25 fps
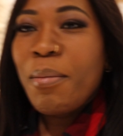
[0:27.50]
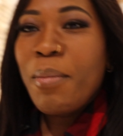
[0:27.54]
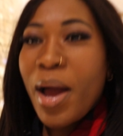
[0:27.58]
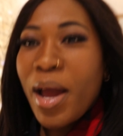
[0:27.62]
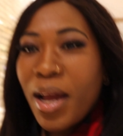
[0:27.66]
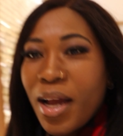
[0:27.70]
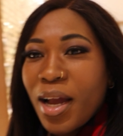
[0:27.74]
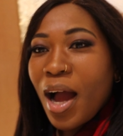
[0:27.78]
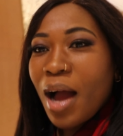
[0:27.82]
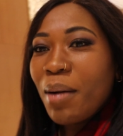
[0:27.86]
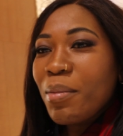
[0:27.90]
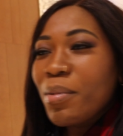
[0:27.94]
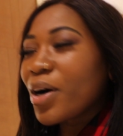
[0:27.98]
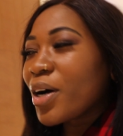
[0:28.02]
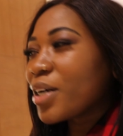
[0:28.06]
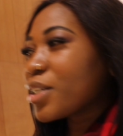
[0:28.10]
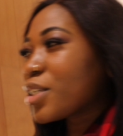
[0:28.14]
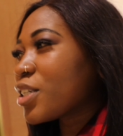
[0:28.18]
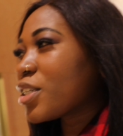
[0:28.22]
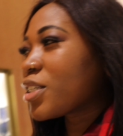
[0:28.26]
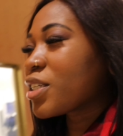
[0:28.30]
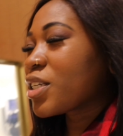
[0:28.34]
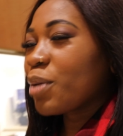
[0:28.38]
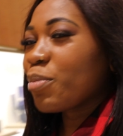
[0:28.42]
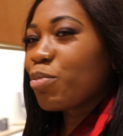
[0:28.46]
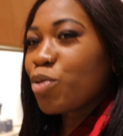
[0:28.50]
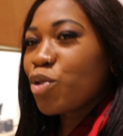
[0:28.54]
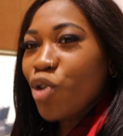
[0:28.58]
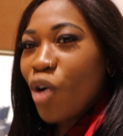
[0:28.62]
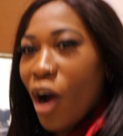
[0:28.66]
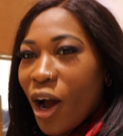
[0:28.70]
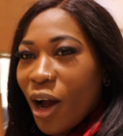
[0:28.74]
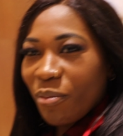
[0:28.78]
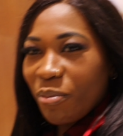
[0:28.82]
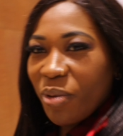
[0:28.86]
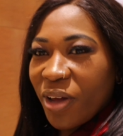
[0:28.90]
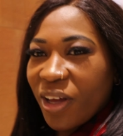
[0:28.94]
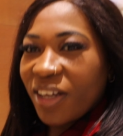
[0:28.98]
My camera just keep
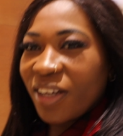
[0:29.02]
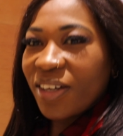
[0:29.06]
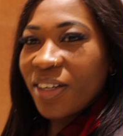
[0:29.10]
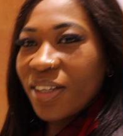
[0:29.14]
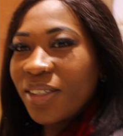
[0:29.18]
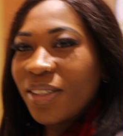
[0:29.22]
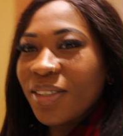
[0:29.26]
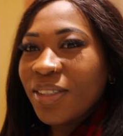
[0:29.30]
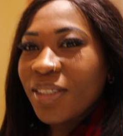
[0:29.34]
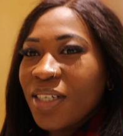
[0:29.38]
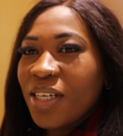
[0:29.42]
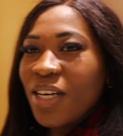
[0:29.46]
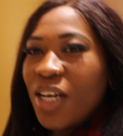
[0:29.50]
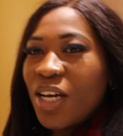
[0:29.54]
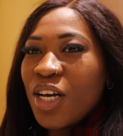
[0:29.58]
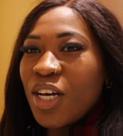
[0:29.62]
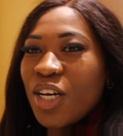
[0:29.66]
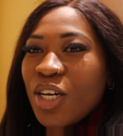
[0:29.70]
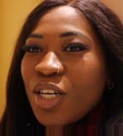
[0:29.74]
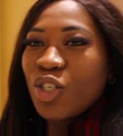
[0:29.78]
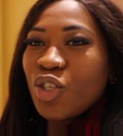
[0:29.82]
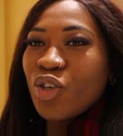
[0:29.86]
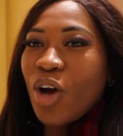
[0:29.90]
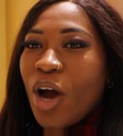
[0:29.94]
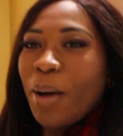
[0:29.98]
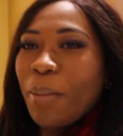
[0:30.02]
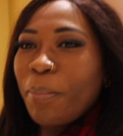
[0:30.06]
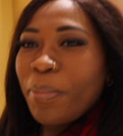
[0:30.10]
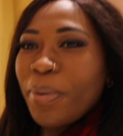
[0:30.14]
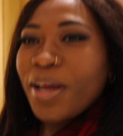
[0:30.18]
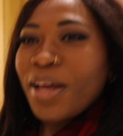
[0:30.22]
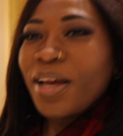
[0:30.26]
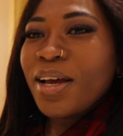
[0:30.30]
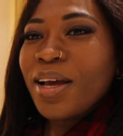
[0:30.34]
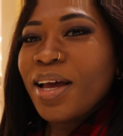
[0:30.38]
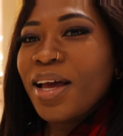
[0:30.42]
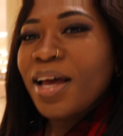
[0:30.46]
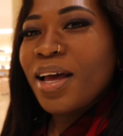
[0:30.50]
dropping.
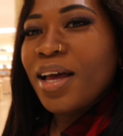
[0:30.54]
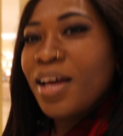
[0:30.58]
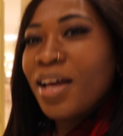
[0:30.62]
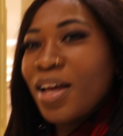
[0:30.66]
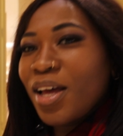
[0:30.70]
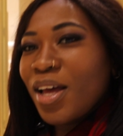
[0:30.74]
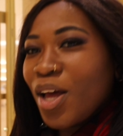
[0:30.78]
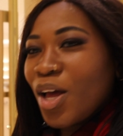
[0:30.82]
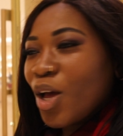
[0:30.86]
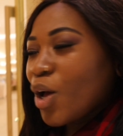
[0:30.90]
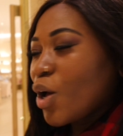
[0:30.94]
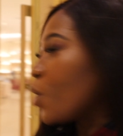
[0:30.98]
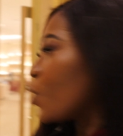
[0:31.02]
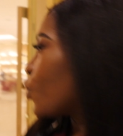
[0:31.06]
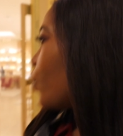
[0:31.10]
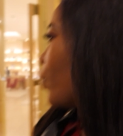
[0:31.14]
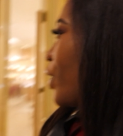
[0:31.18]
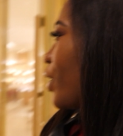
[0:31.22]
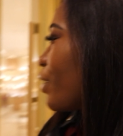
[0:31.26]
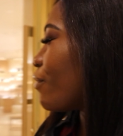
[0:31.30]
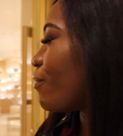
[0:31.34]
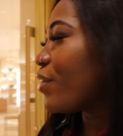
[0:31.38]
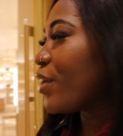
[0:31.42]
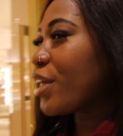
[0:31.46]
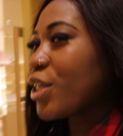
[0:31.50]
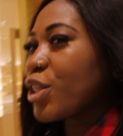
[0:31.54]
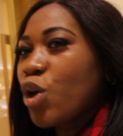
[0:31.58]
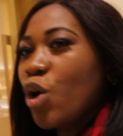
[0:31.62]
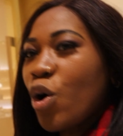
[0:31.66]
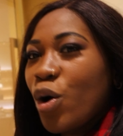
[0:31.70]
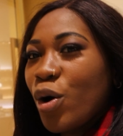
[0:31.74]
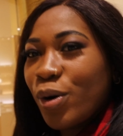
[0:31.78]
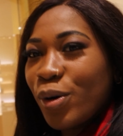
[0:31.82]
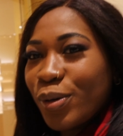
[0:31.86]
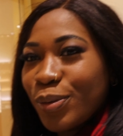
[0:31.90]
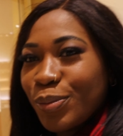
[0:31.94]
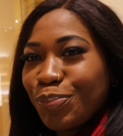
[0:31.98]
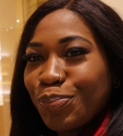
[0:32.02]
Dropping. Louis
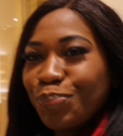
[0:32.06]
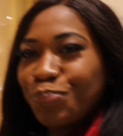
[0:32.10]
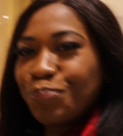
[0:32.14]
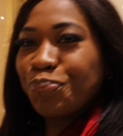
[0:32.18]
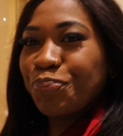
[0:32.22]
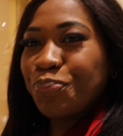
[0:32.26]
Vuitton.